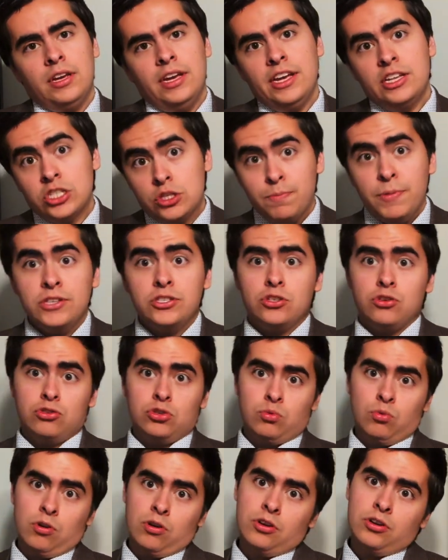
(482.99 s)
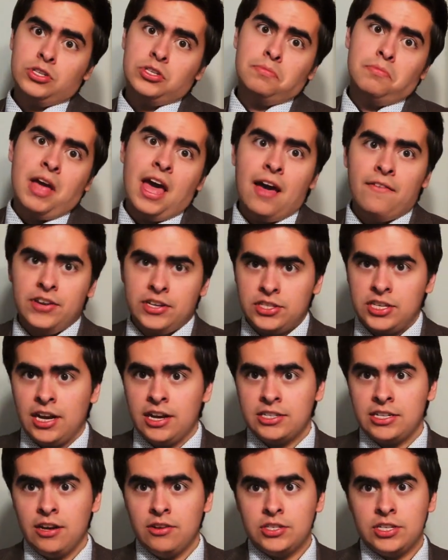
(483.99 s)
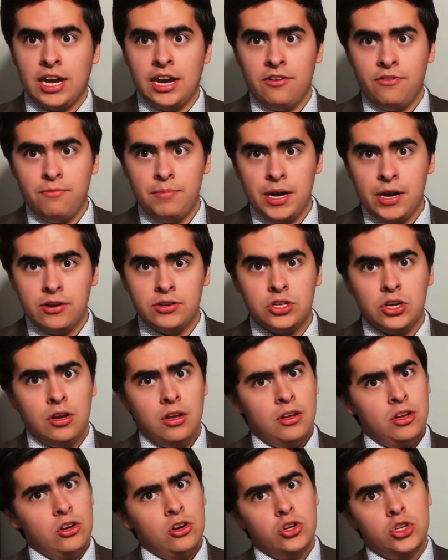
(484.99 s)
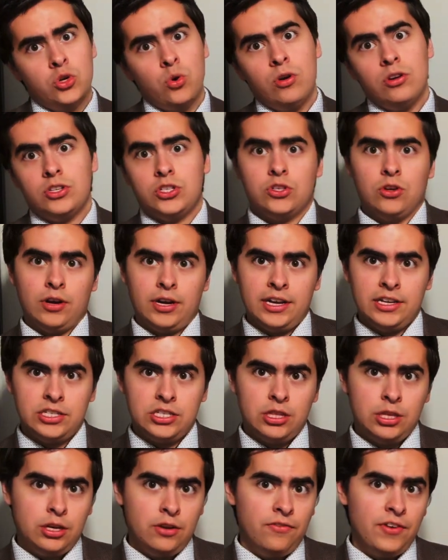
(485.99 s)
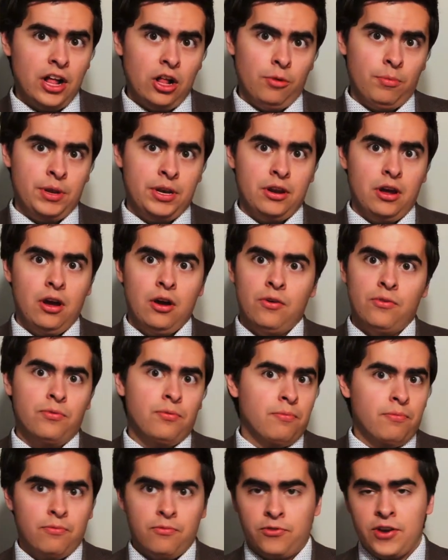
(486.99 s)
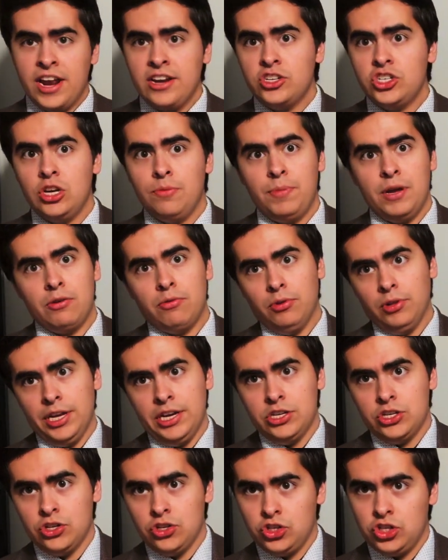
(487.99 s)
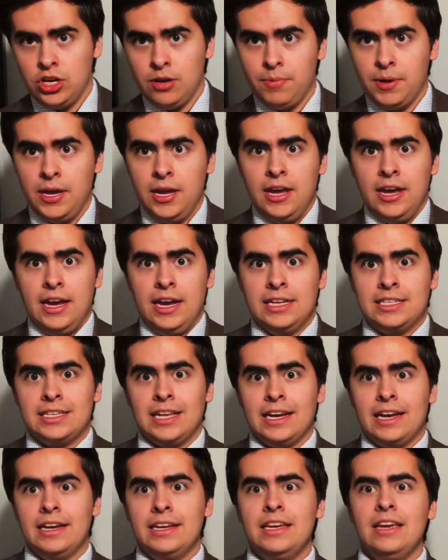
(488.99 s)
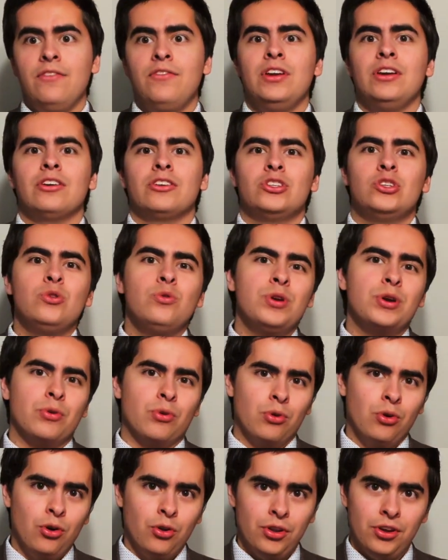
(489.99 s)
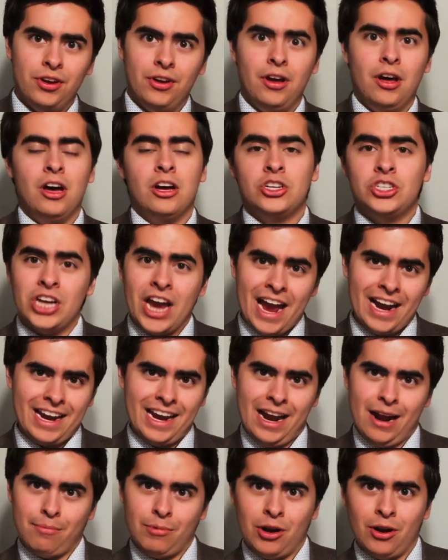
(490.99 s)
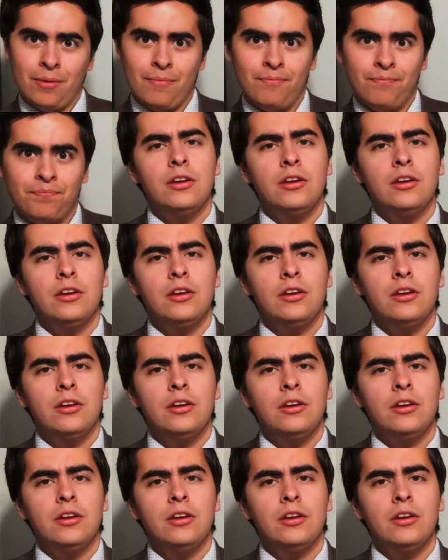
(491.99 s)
In Spitzer's words, having sex outside of marriage short circuits the development of friendship and relationship. It's like giving a two year old a jackhammer.